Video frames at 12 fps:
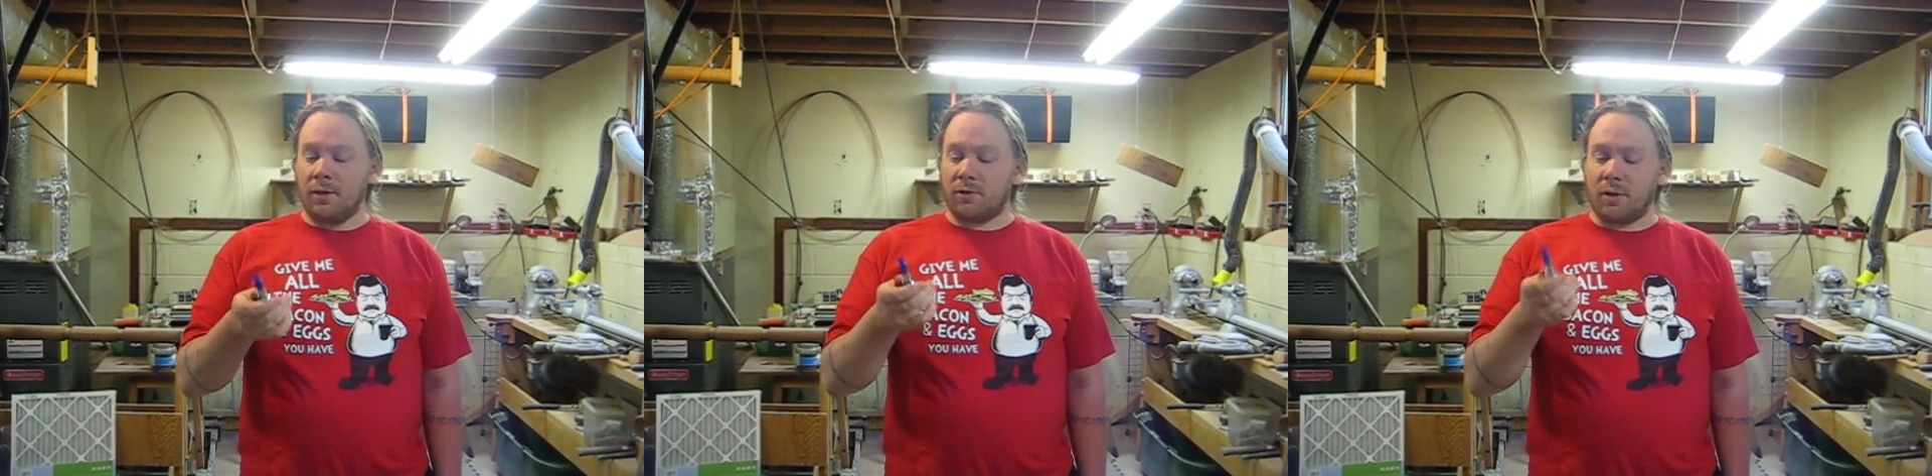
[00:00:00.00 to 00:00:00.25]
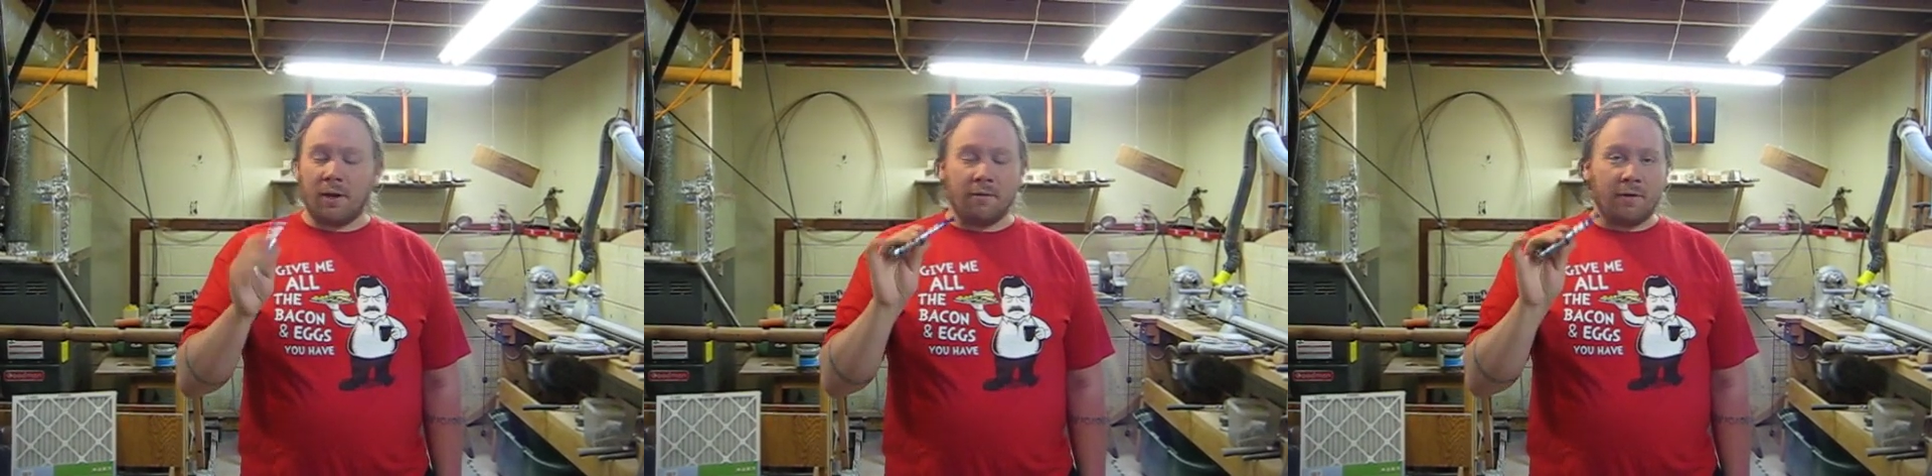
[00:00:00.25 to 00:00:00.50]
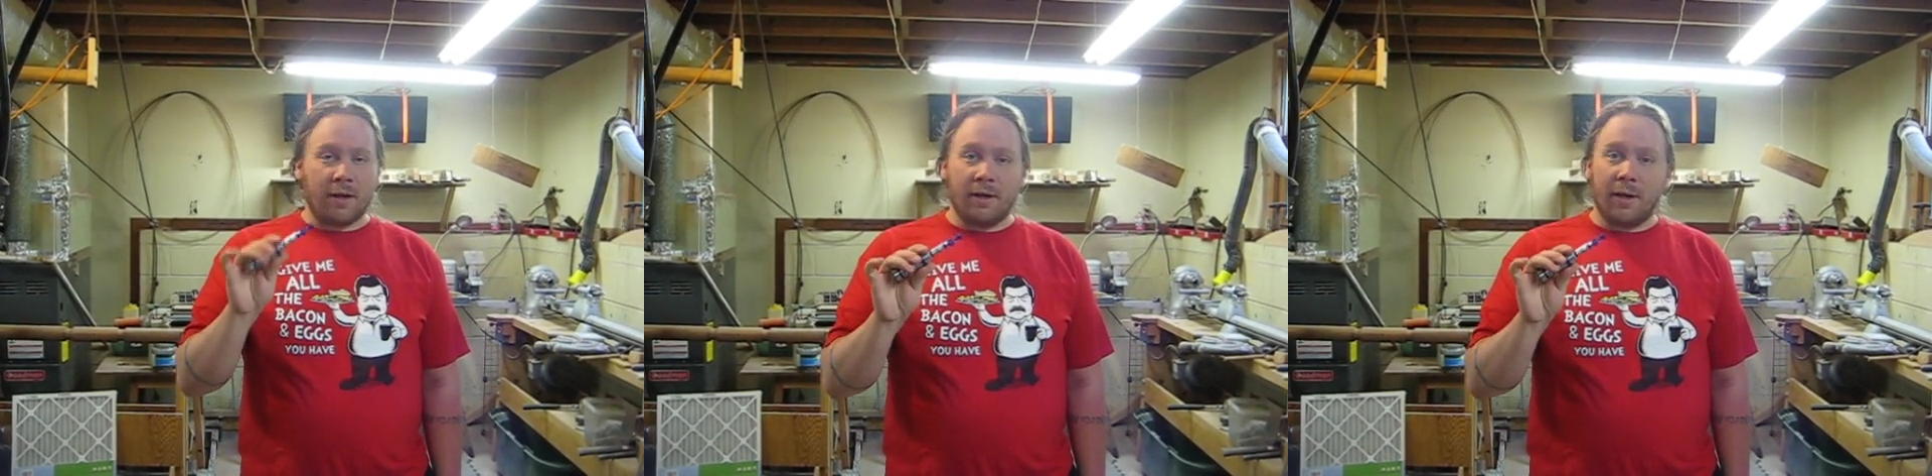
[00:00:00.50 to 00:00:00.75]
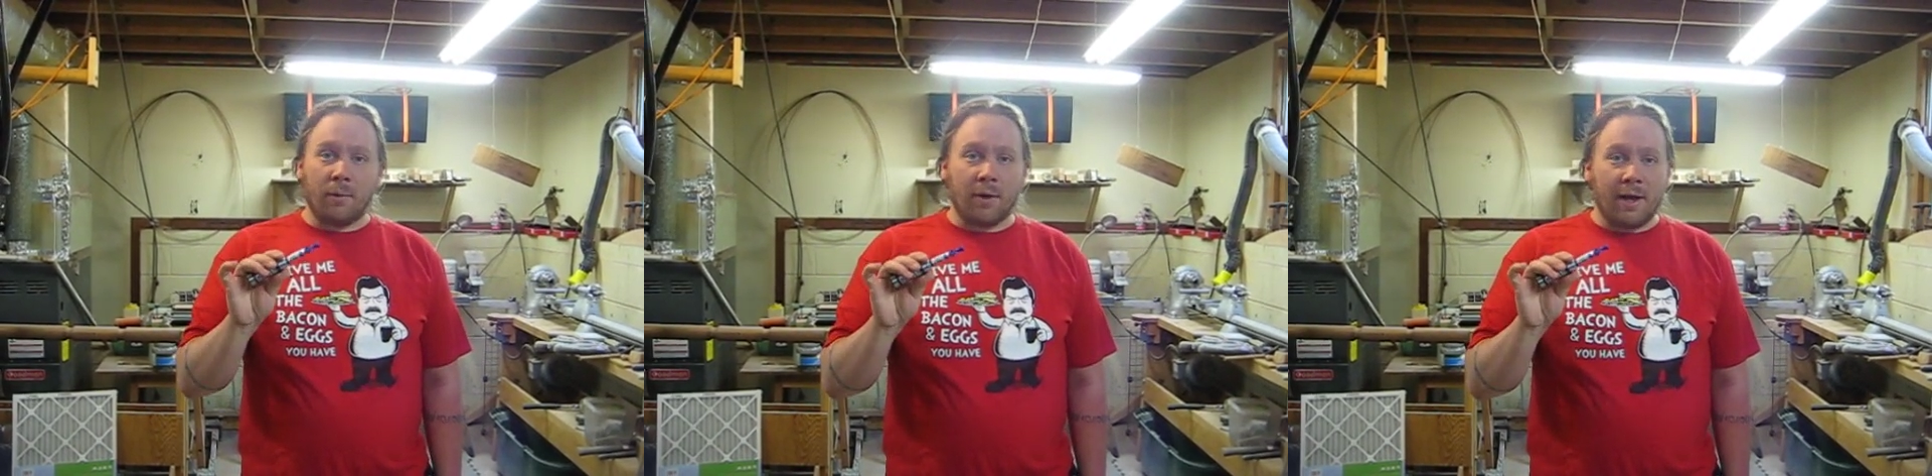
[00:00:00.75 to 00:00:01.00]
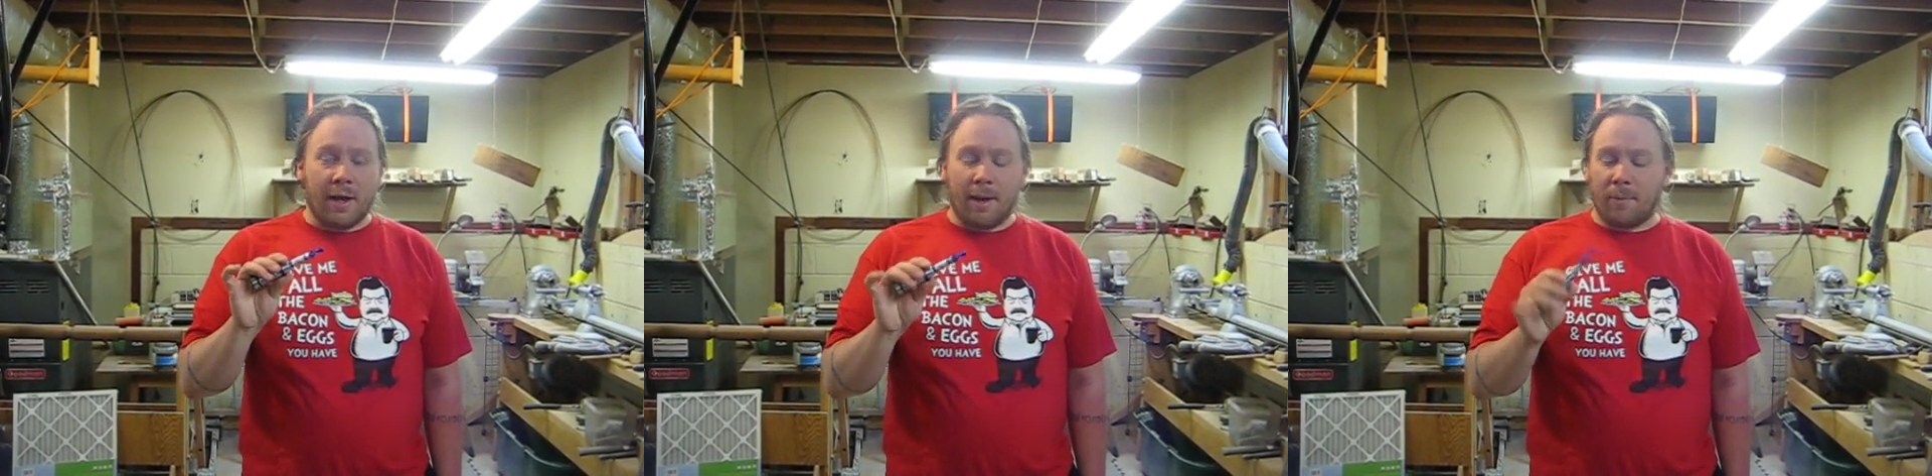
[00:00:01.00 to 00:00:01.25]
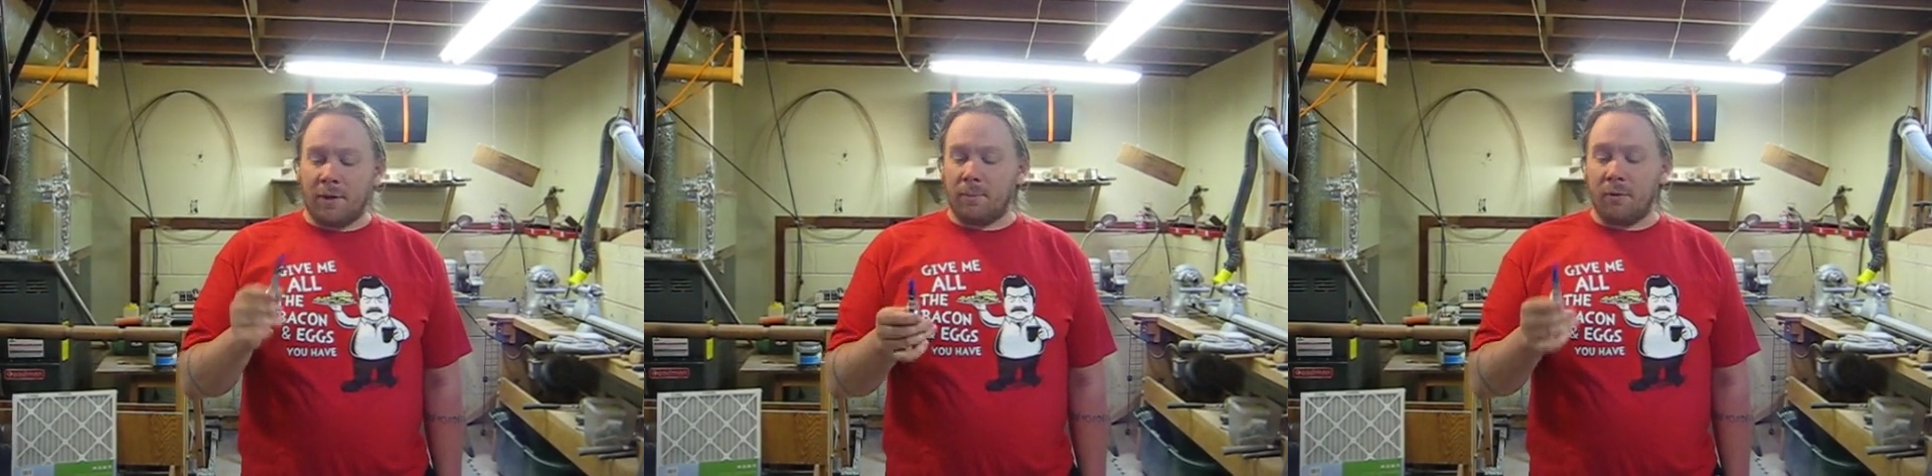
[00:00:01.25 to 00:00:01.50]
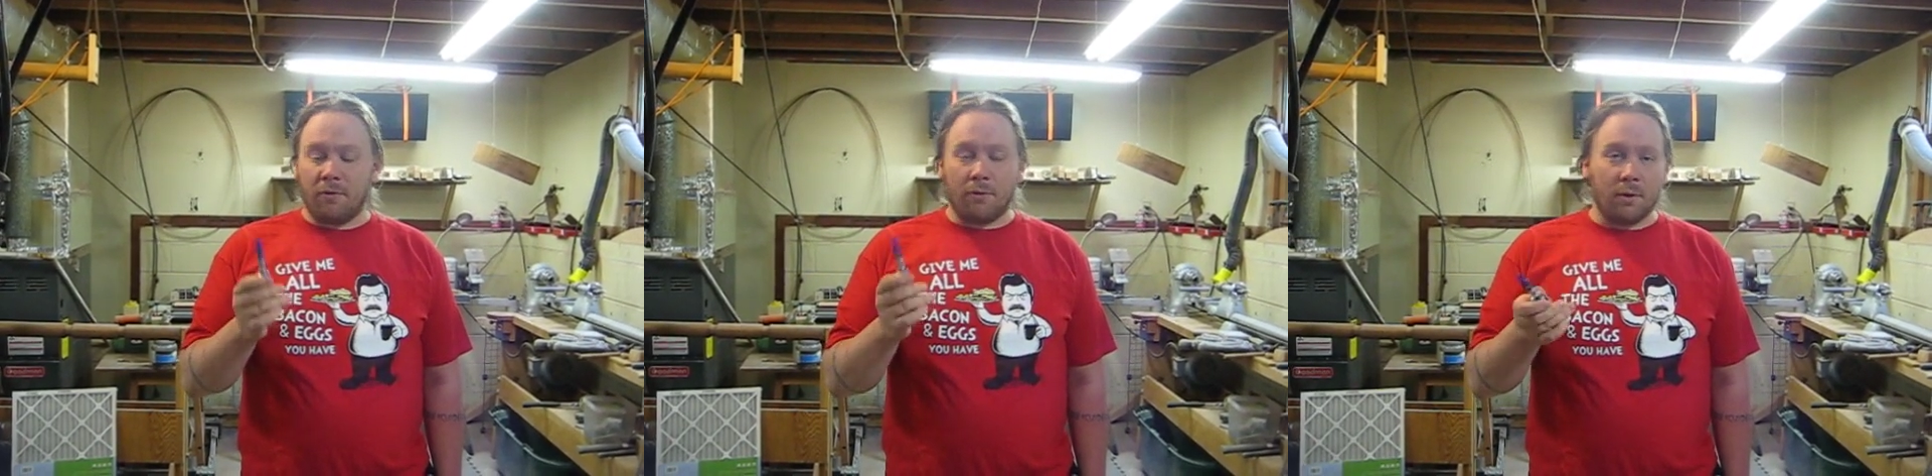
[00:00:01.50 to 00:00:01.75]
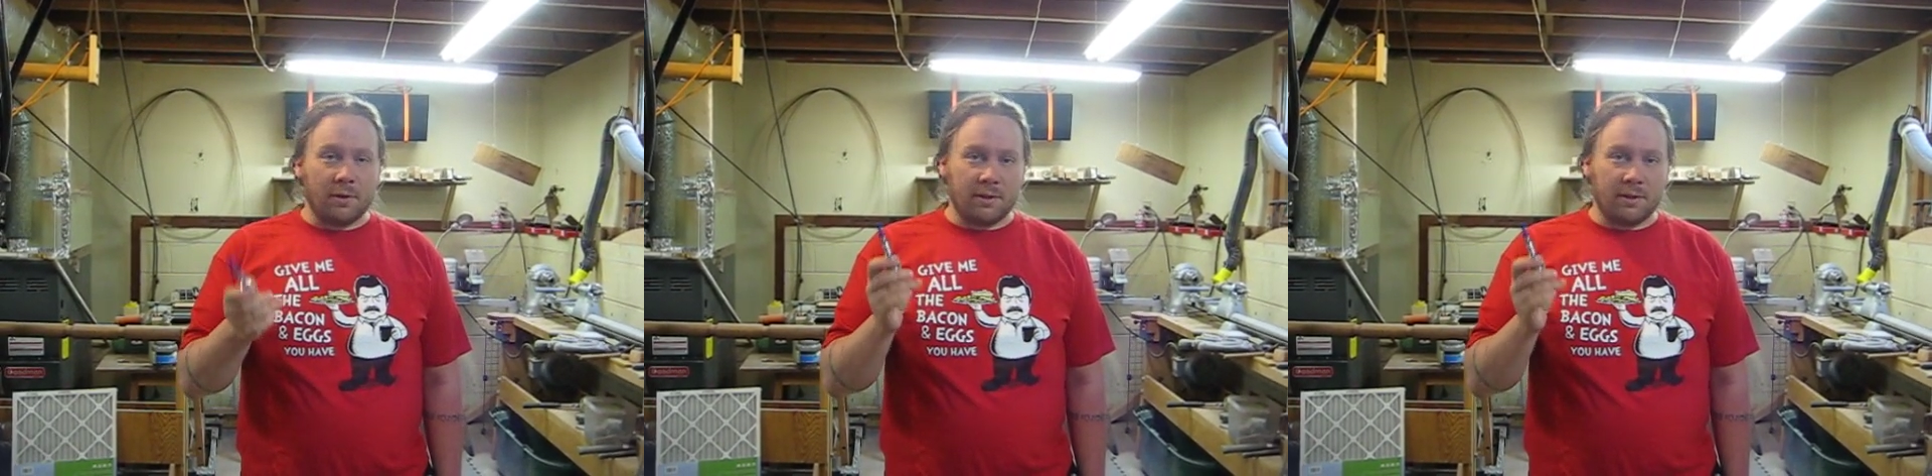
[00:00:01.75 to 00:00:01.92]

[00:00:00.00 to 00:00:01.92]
Try and find out what happened before